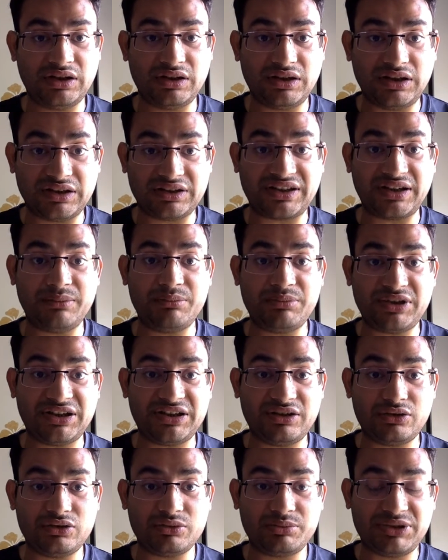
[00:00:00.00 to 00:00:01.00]

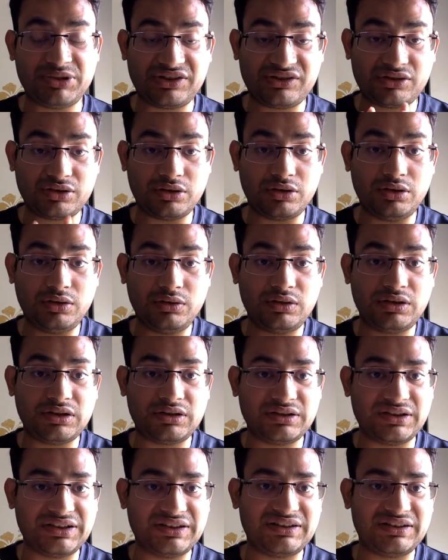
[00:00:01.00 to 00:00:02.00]
attempted to be solved
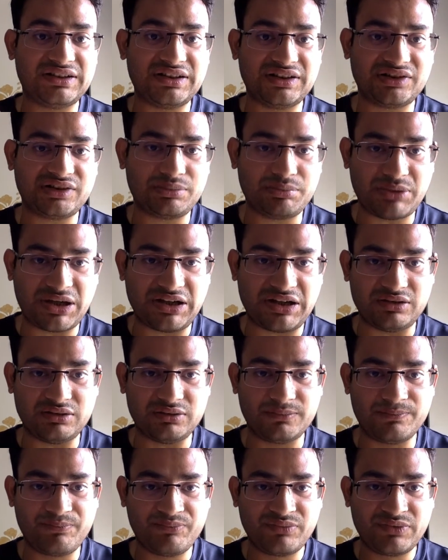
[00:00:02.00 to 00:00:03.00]
in this manner.
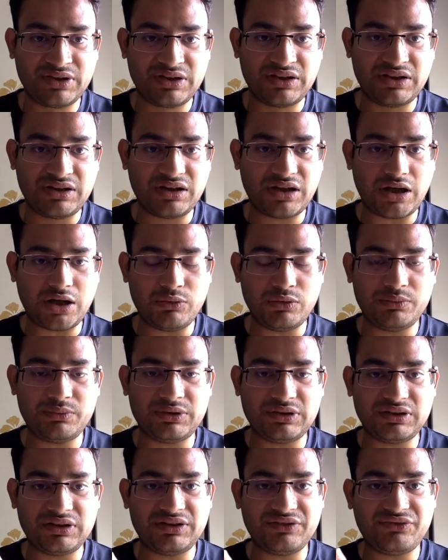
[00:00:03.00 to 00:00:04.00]

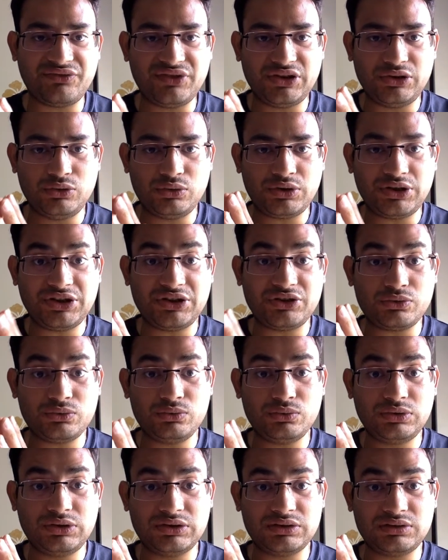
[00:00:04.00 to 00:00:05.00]
However, if we look
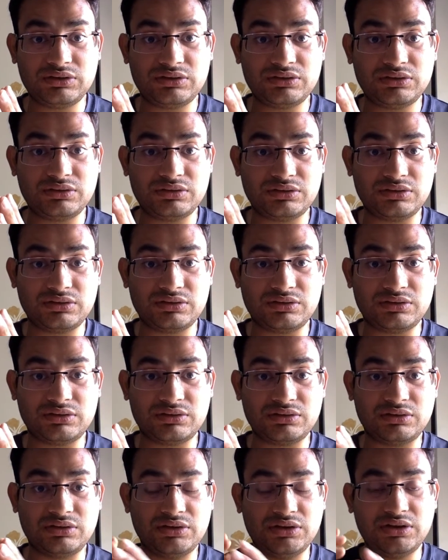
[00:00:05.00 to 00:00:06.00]
into
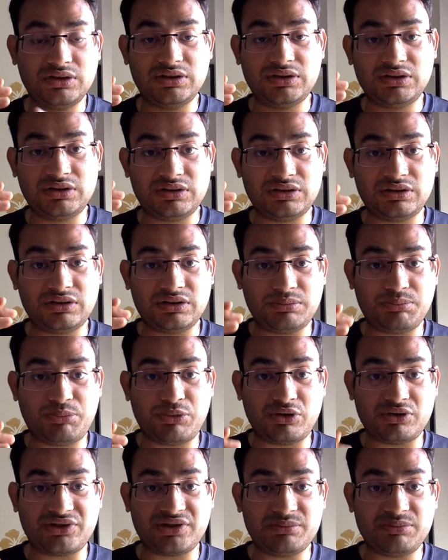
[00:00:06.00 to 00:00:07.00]
the
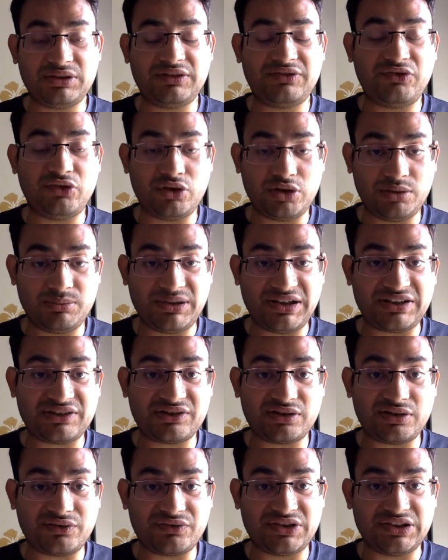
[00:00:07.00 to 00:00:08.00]
possible fallbacks
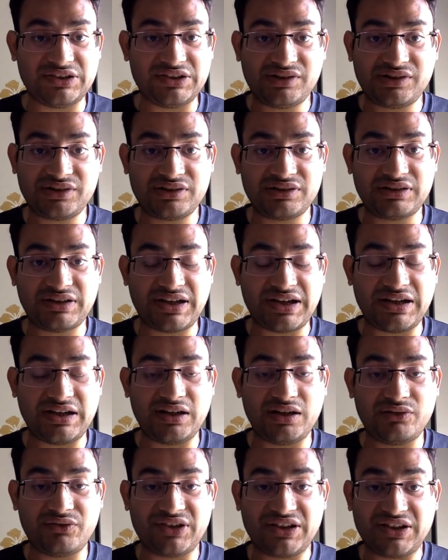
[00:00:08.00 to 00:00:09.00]
of this,
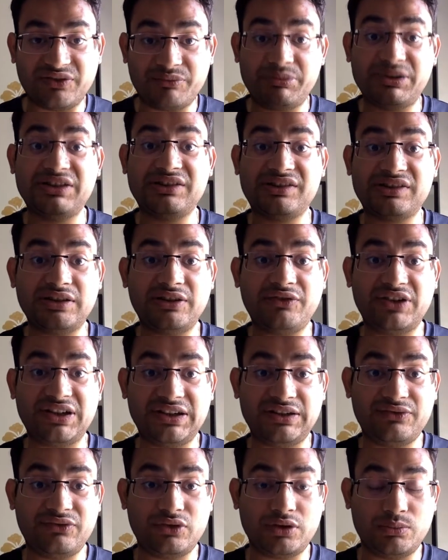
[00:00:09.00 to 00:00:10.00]
and we have been
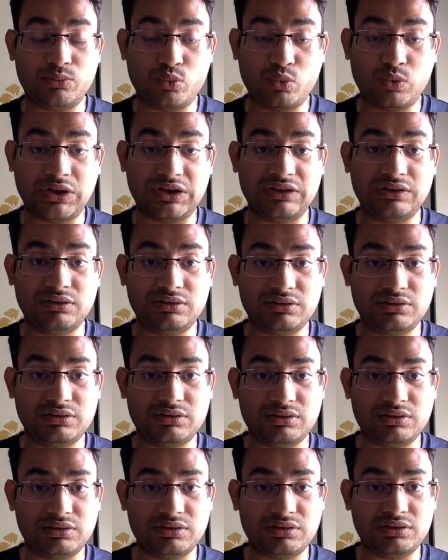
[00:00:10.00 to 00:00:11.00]
suffering from one
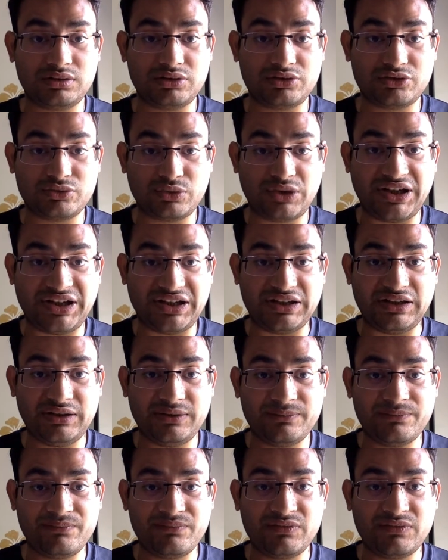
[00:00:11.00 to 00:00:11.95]
today,